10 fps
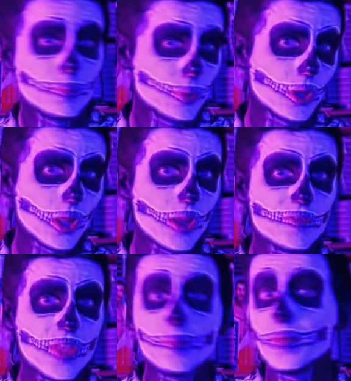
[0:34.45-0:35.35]
but a lot of
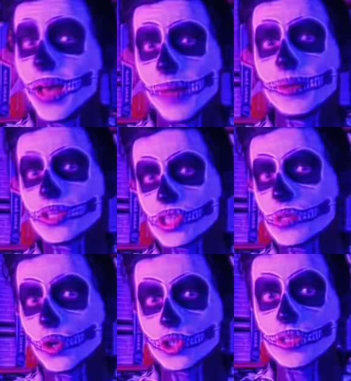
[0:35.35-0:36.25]
them I'm actually
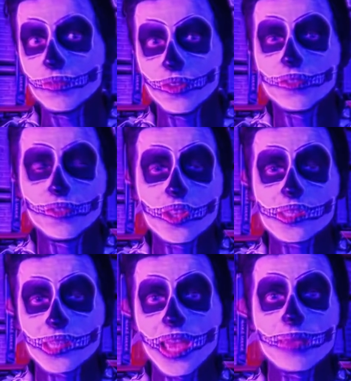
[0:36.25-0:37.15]
watching for the
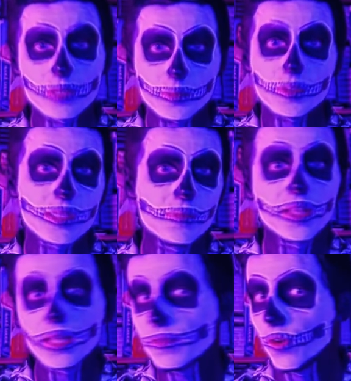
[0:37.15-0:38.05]
first time
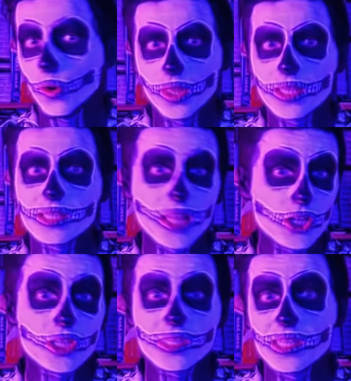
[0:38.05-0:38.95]
specifically for this
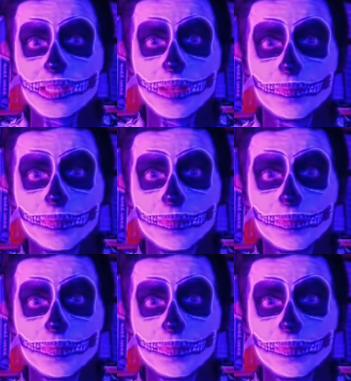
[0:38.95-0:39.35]
slasher season.